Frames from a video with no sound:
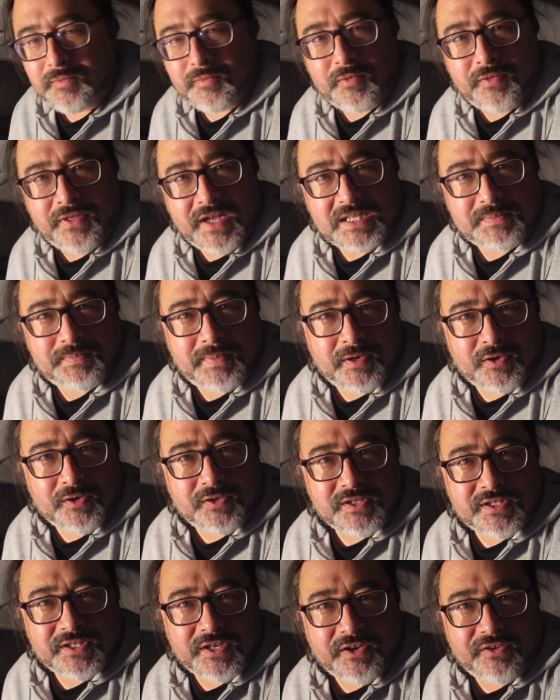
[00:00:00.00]
Well, that's been
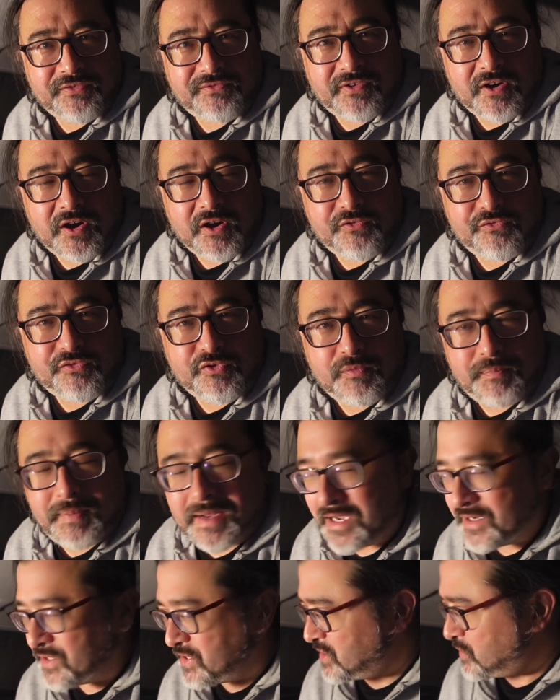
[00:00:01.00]
on so far for
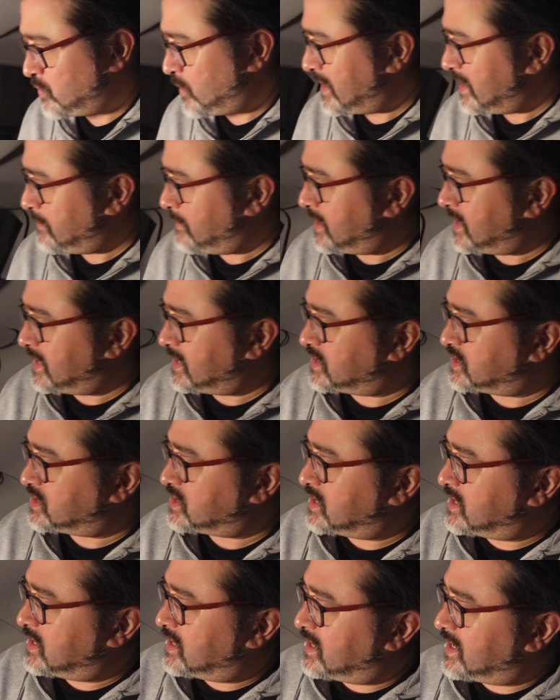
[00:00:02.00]
about 20 minutes
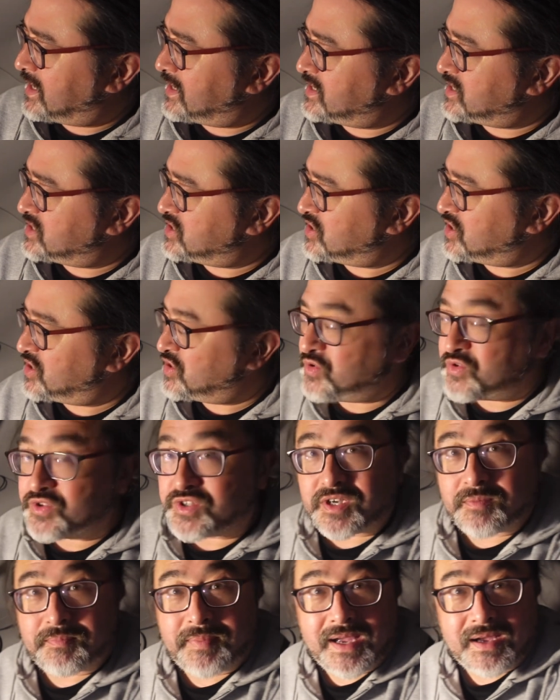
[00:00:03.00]
and it's used
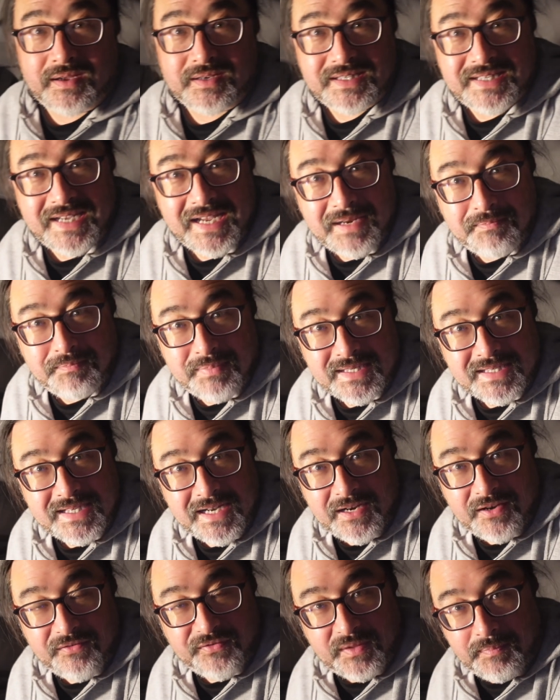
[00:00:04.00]
about
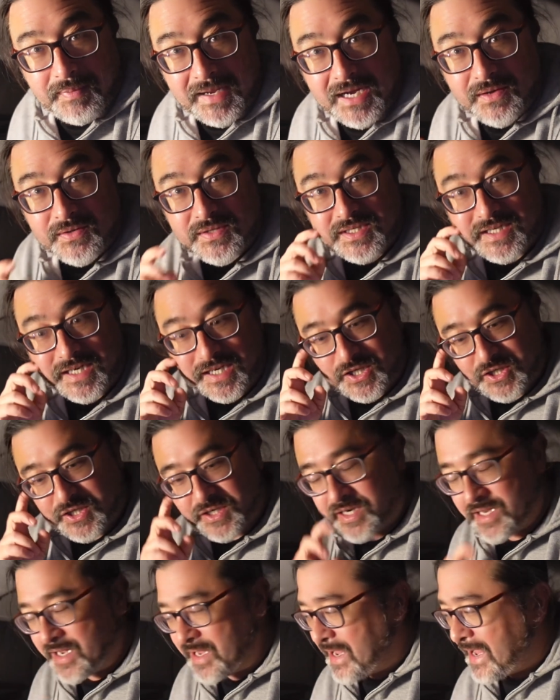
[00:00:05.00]
10% of the power
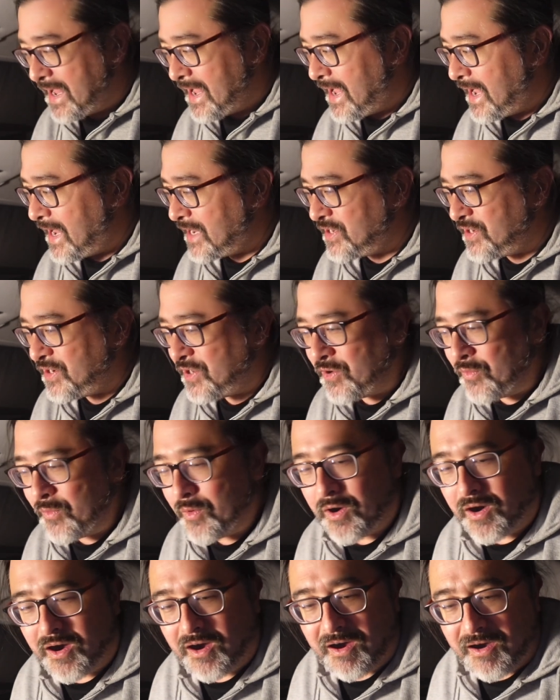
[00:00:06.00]
station. And you know what?